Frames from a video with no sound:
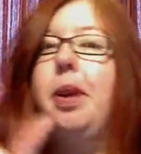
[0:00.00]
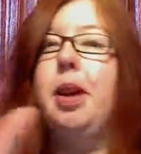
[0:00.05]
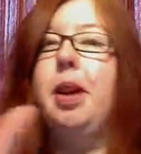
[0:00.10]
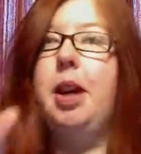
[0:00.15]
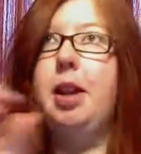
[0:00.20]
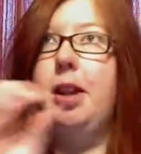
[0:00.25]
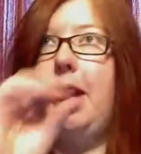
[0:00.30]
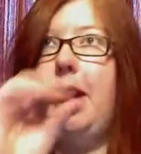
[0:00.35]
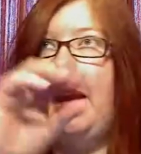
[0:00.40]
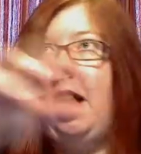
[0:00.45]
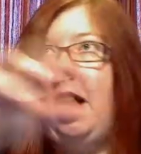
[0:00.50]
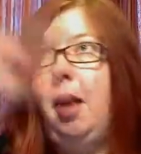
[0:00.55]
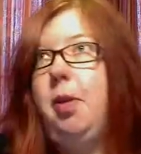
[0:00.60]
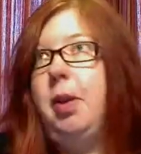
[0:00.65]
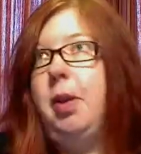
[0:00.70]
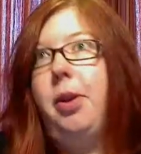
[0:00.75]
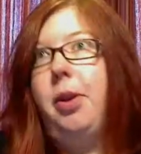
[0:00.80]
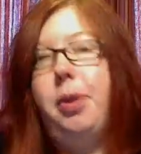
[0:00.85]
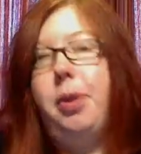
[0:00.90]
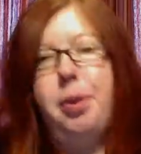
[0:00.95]
and the air
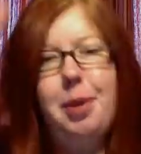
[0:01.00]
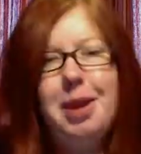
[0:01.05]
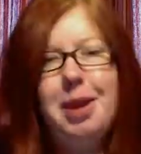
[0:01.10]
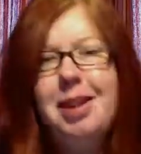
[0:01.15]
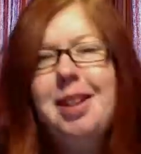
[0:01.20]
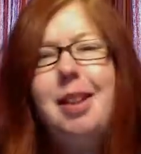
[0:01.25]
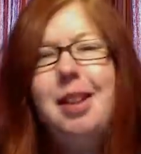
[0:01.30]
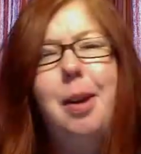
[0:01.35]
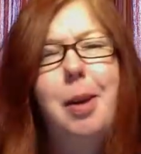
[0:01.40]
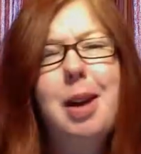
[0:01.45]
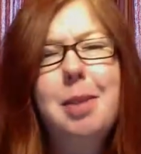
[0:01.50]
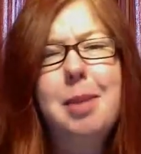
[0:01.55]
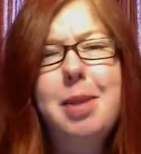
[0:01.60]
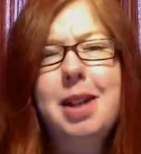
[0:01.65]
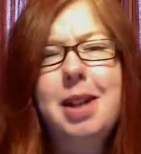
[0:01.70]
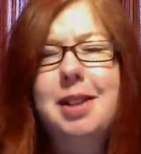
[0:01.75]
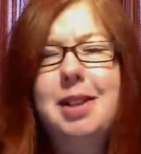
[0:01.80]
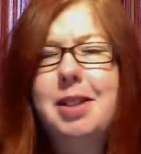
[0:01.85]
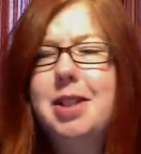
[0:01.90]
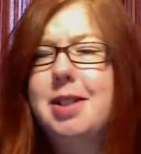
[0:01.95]
would go through it. You know what I
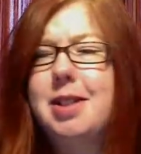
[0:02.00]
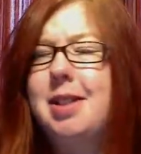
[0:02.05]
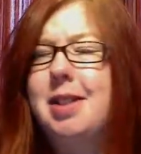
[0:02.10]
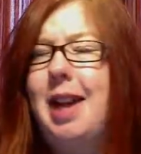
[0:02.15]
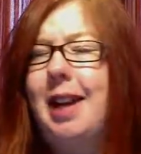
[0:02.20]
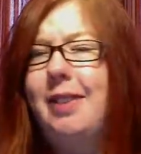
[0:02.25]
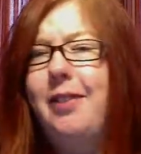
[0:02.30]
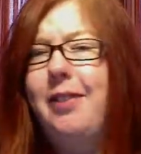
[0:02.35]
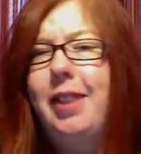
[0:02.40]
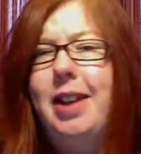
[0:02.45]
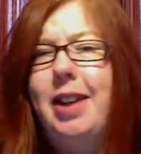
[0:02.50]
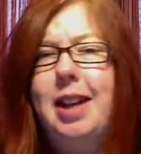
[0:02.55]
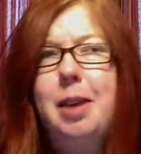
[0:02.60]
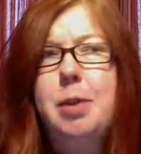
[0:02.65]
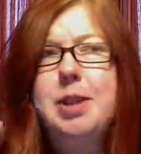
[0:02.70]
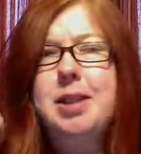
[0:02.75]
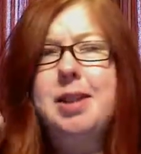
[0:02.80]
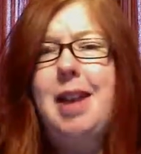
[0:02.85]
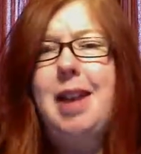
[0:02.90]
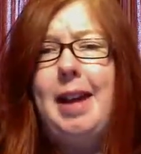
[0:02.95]
mean? I felt like it
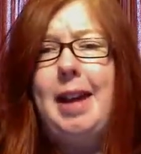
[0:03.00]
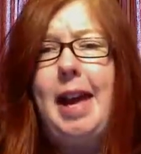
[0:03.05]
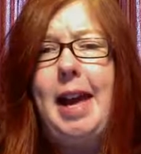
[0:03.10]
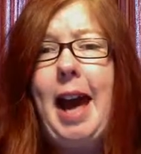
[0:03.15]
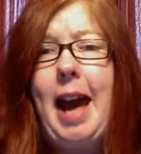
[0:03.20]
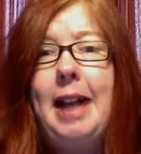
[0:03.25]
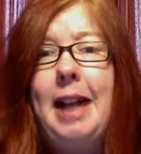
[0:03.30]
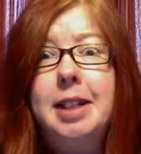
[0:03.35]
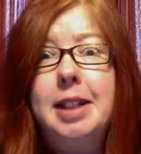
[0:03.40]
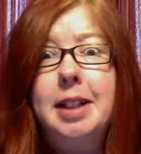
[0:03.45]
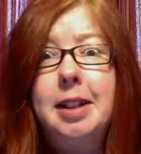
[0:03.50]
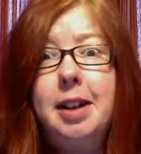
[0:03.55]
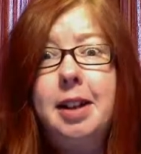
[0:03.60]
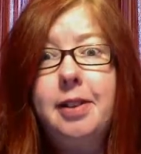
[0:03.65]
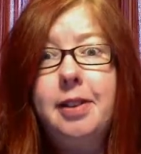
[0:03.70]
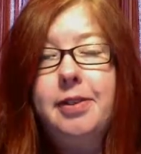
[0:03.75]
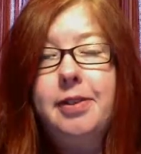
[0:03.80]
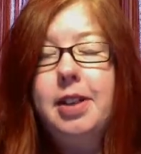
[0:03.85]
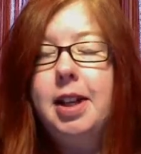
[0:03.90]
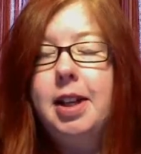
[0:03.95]
was not hatty
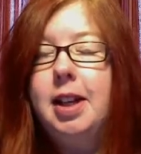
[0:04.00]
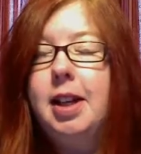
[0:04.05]
enough.